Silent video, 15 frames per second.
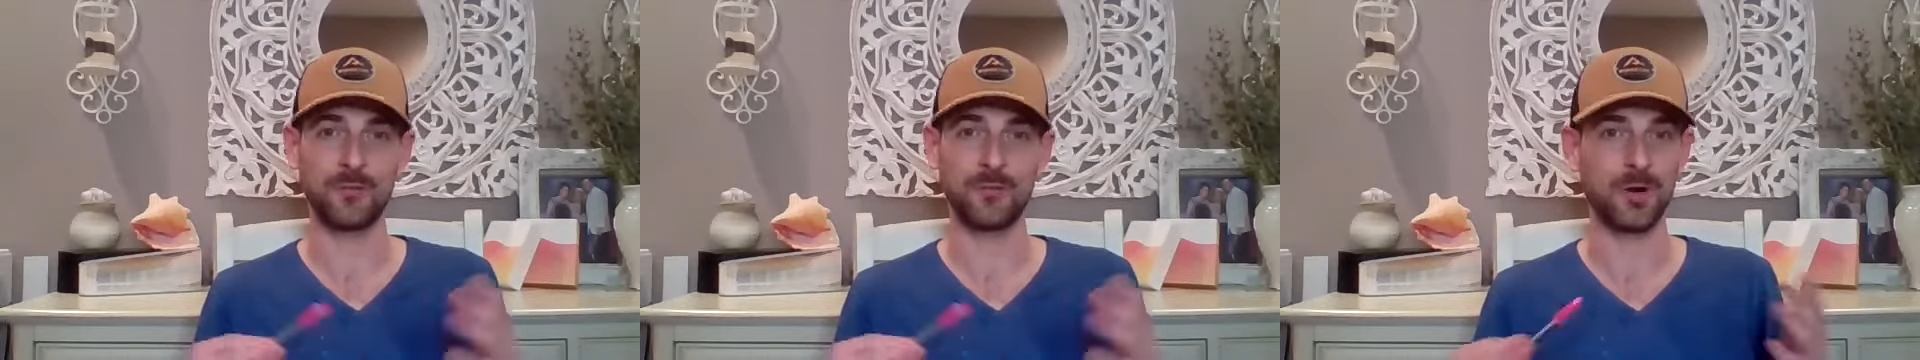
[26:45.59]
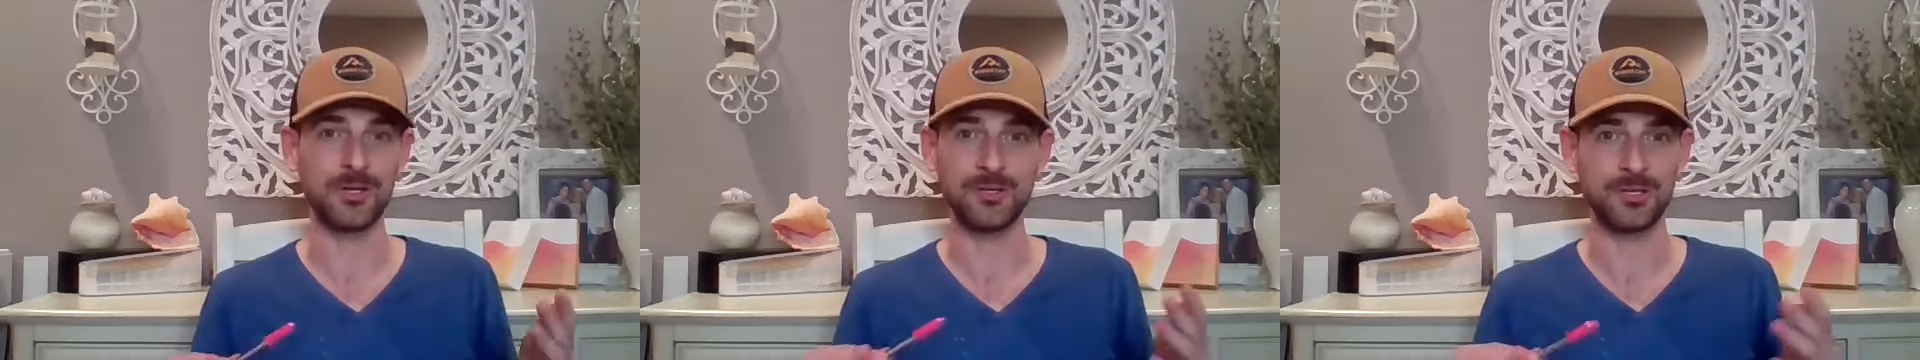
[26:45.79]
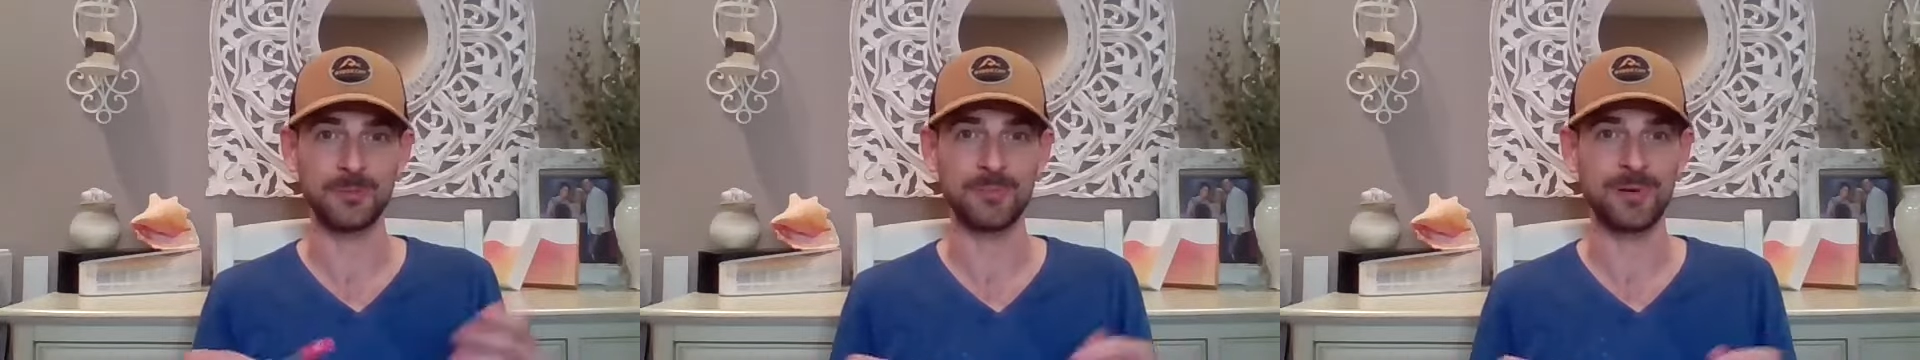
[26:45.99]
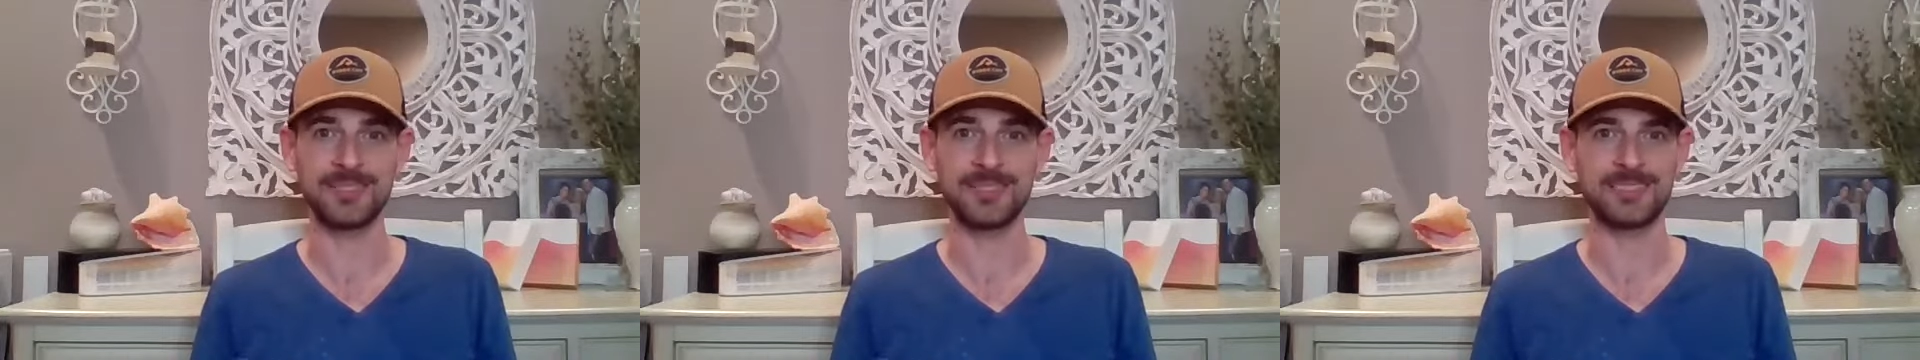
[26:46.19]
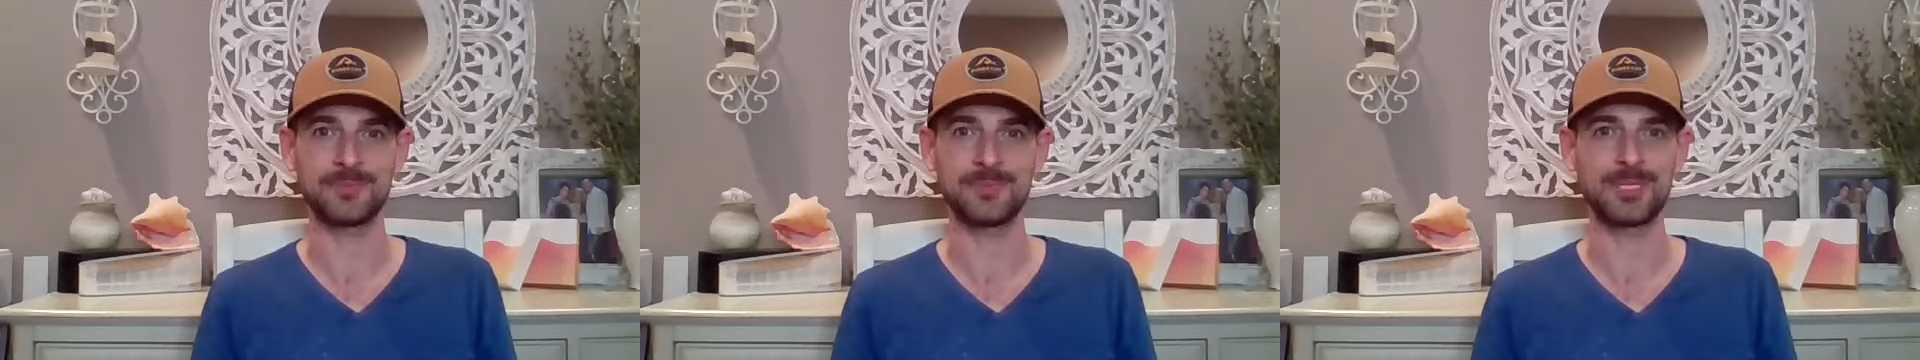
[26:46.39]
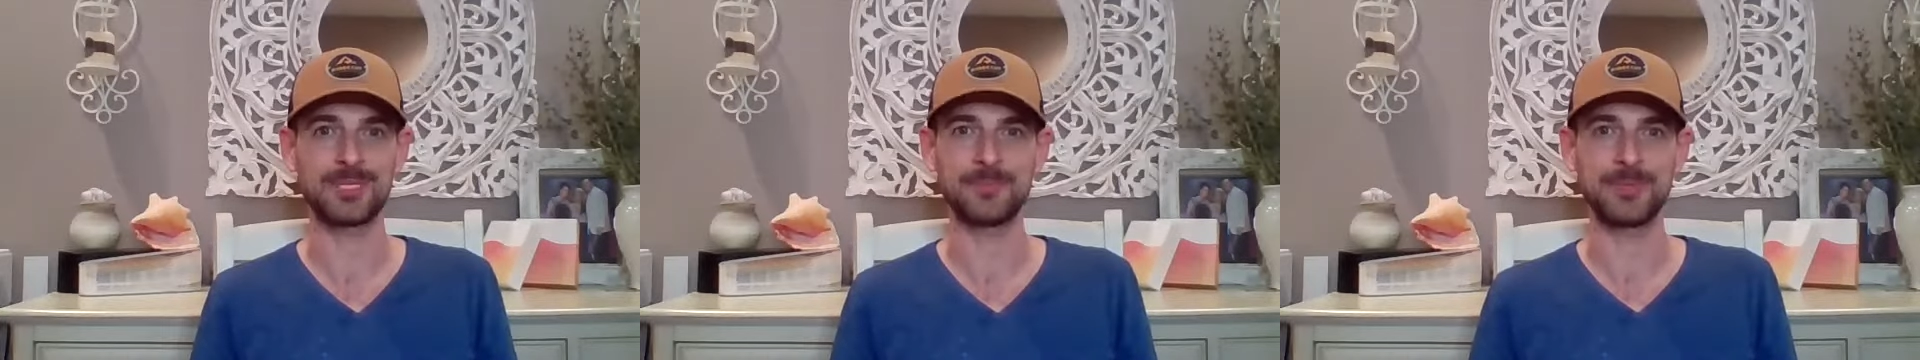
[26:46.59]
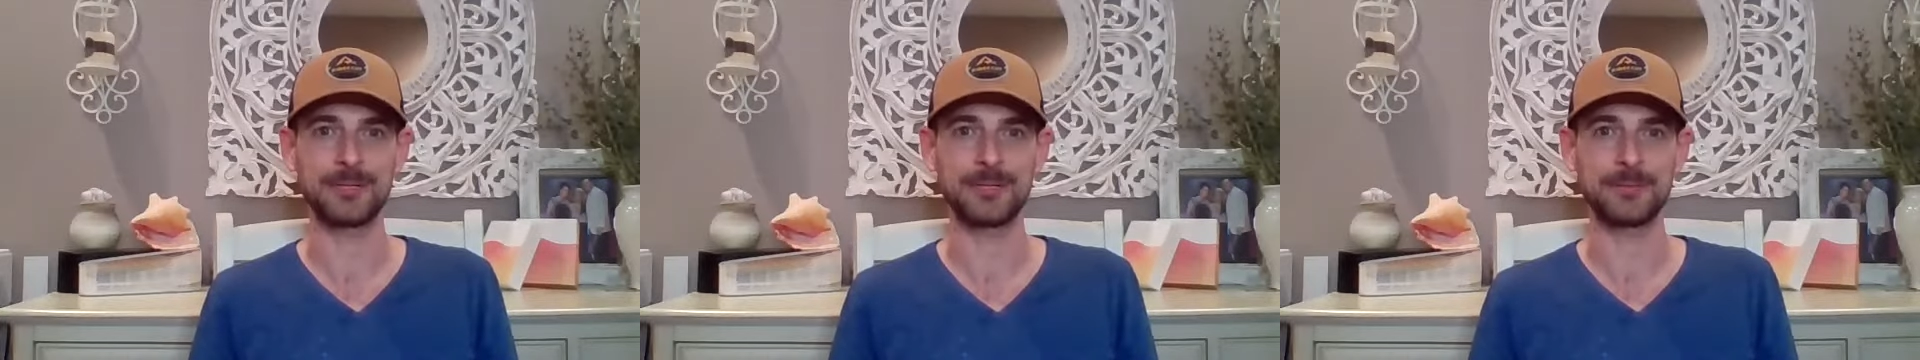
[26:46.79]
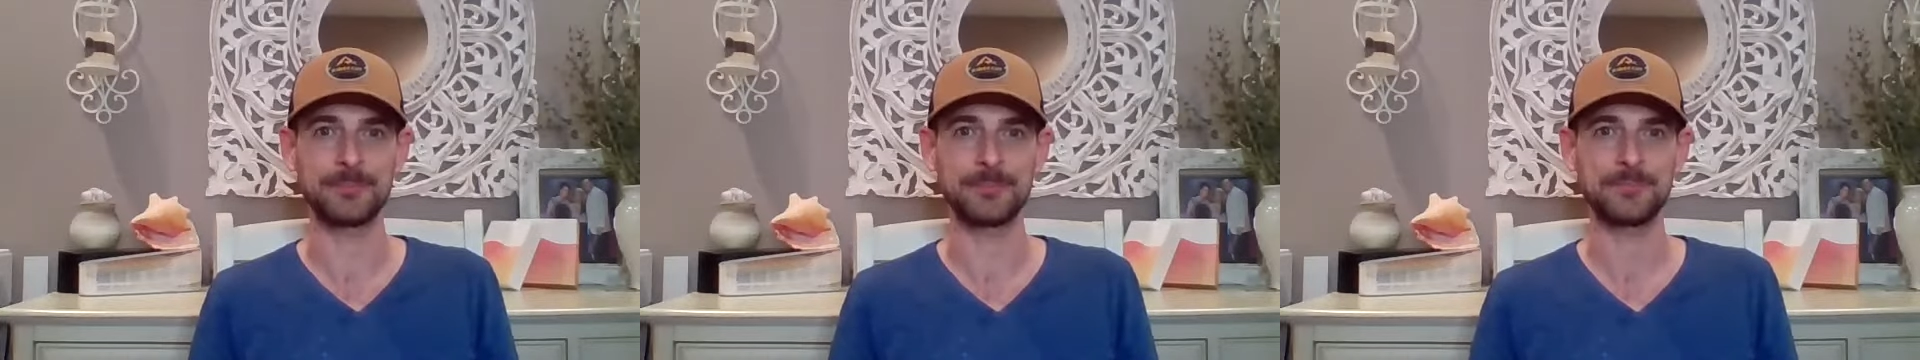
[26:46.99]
where you could possibly be.